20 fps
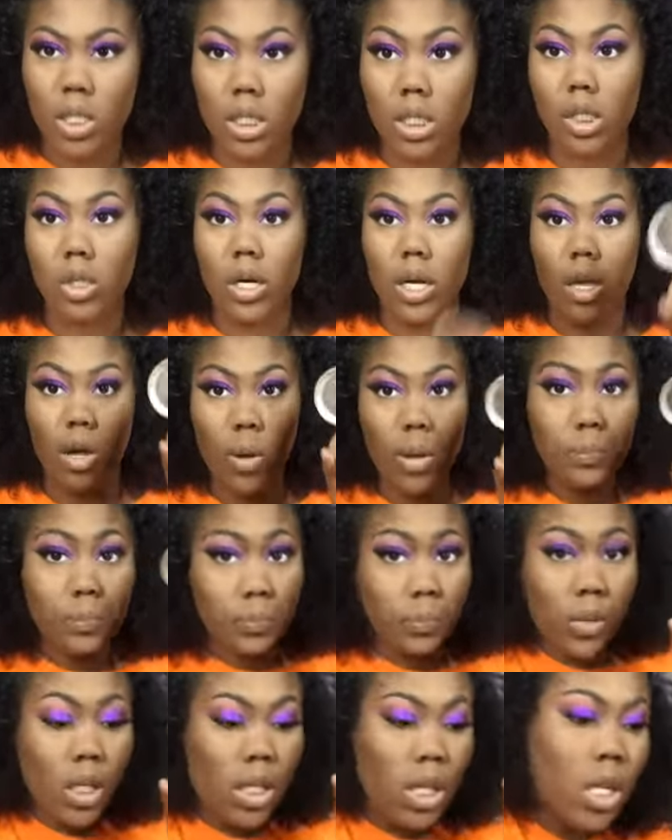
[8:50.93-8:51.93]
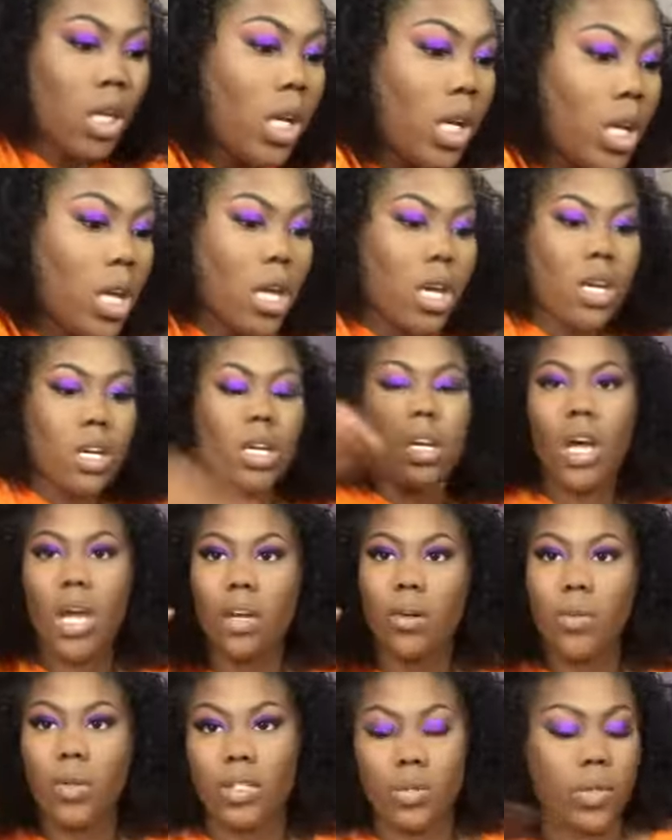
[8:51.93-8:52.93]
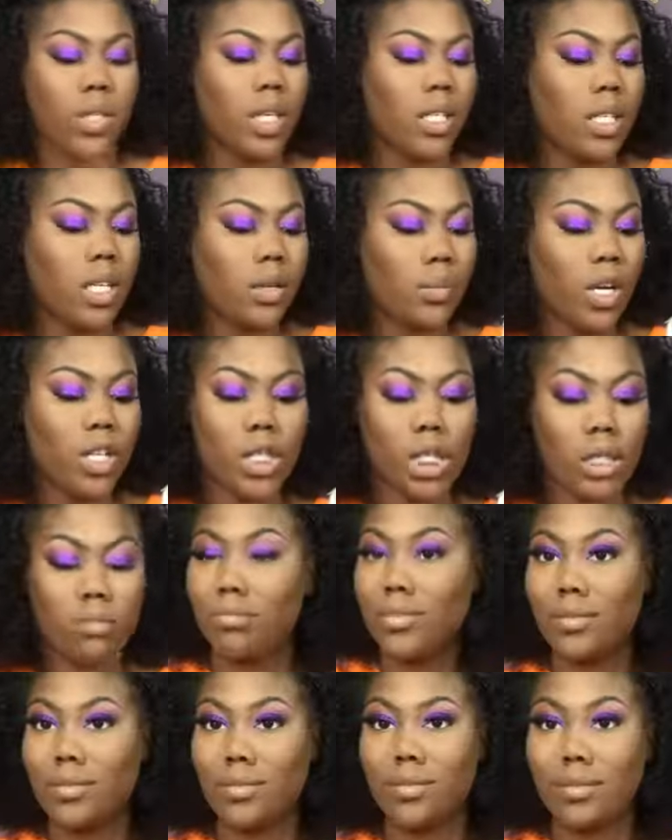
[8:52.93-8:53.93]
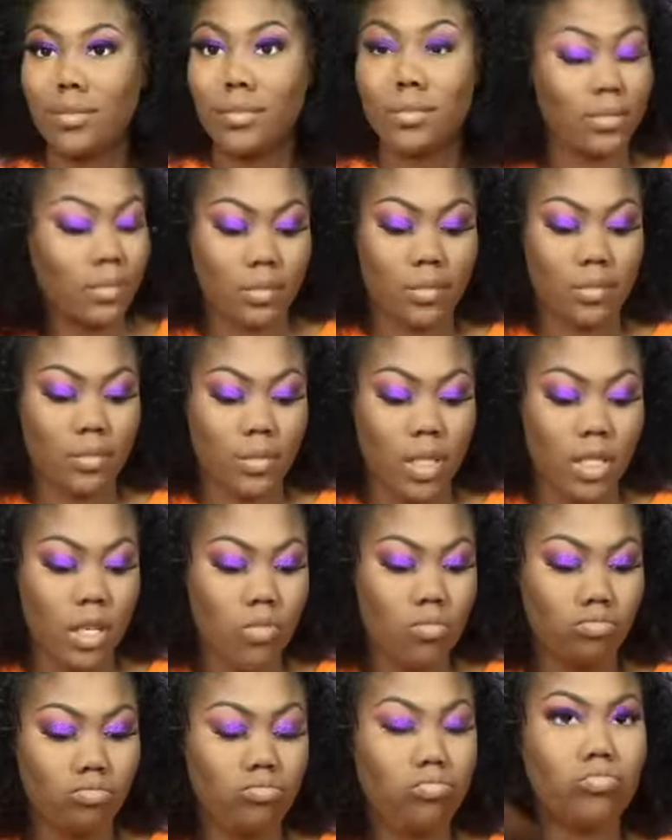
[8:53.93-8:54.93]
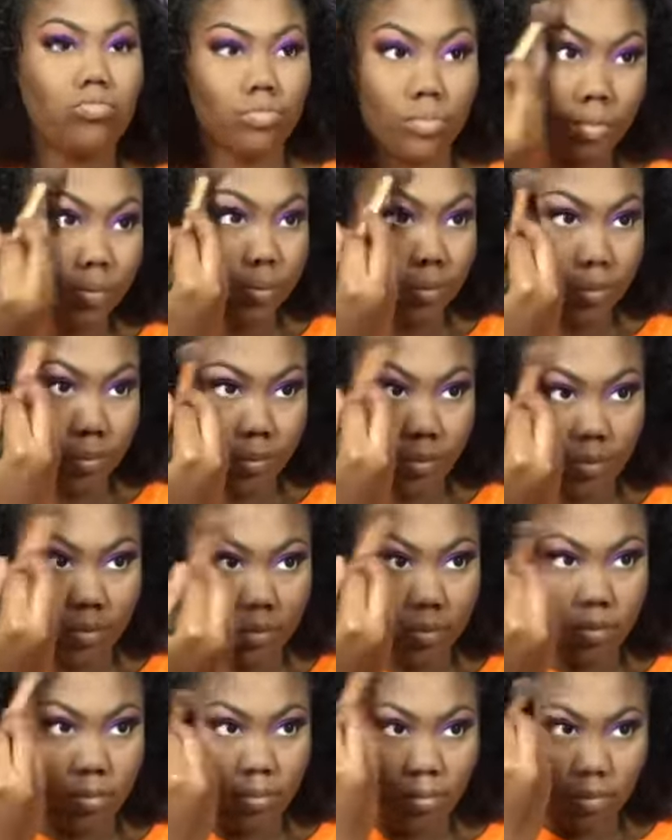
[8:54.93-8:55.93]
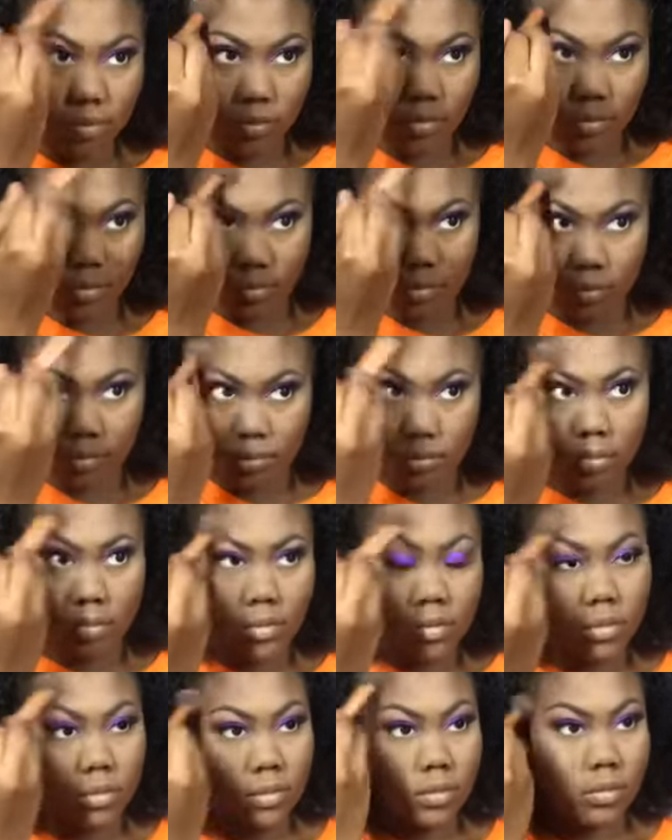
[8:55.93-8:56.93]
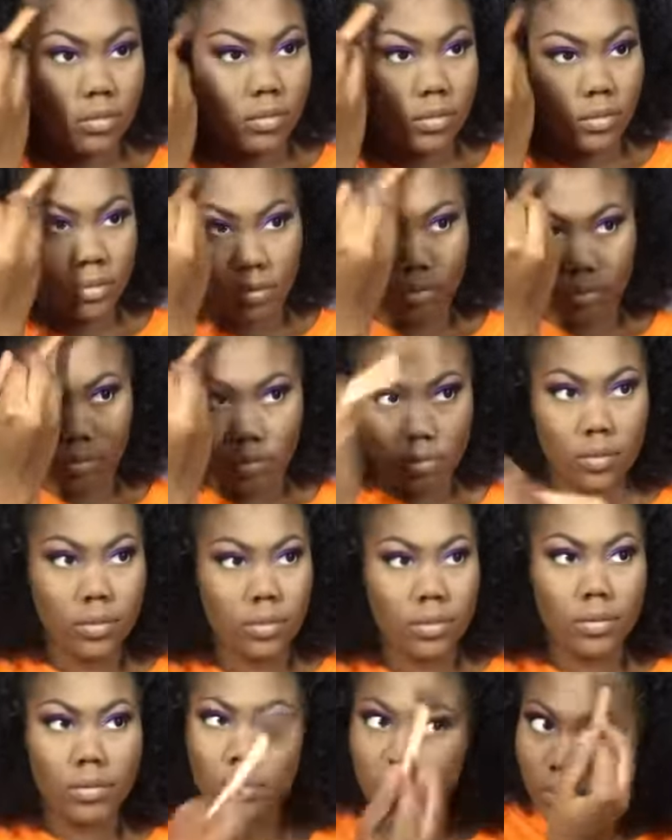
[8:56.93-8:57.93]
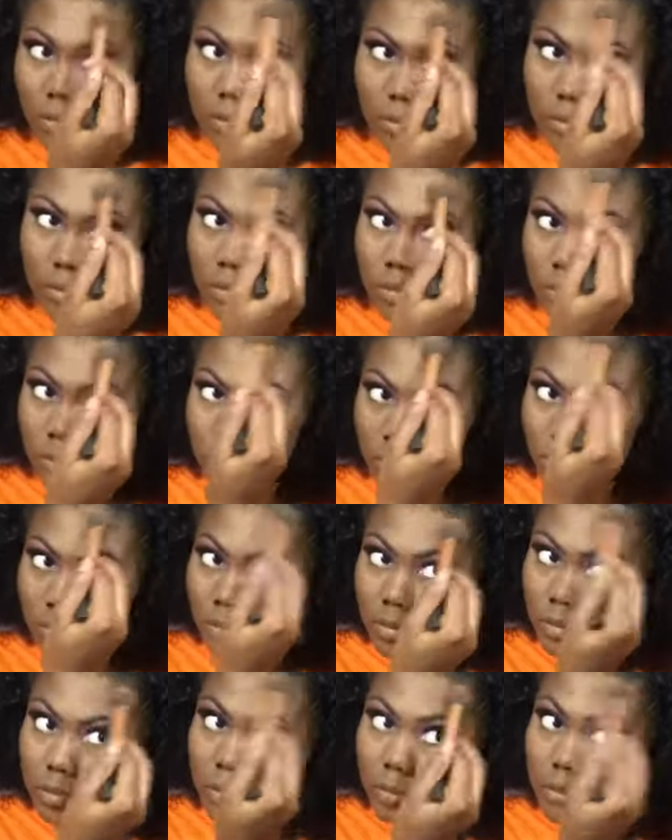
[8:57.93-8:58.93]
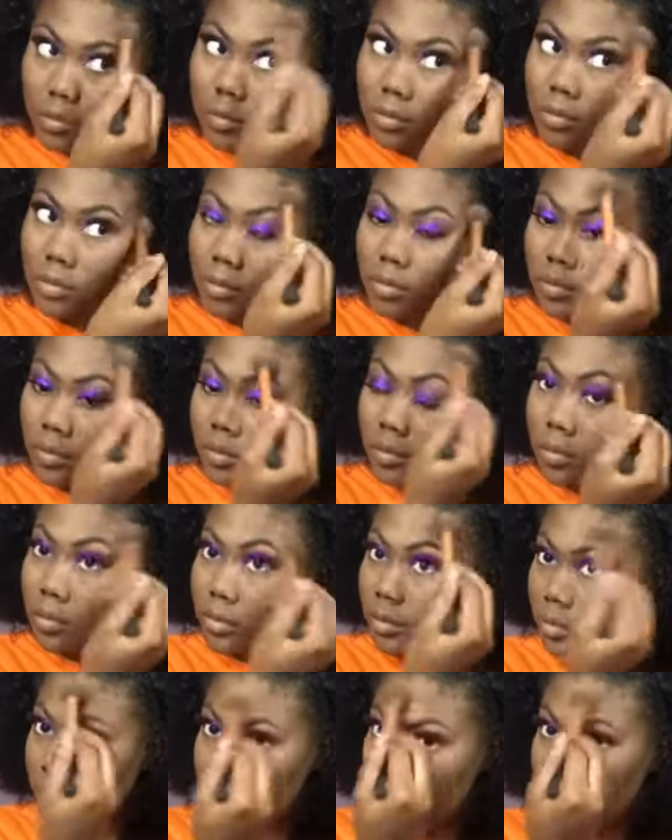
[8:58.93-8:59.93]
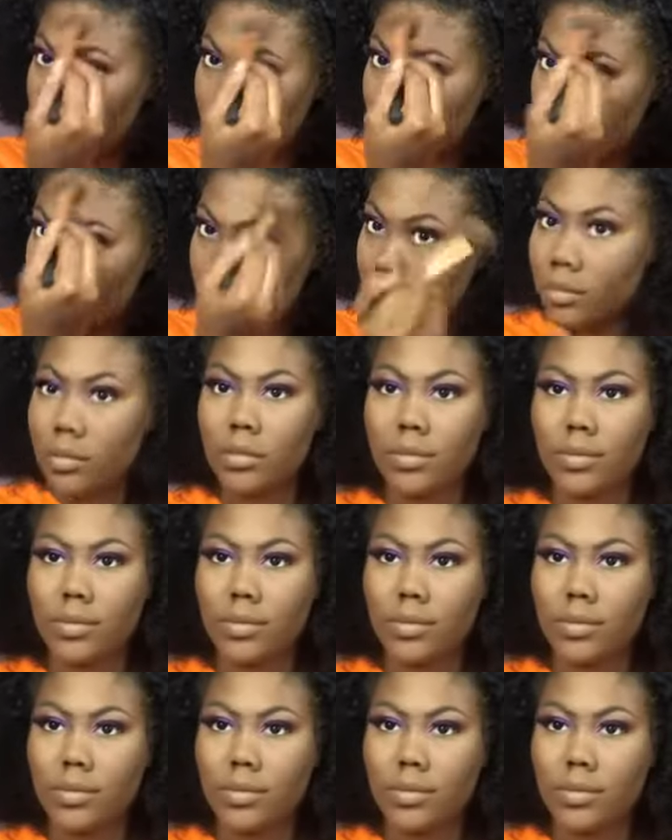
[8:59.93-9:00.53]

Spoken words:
Taking my L'Oreal True Match Super Blendable Powder in the shade Cocoa, I use that to begin my contour, and the reason I use a cream and powder is just to get a stronger look.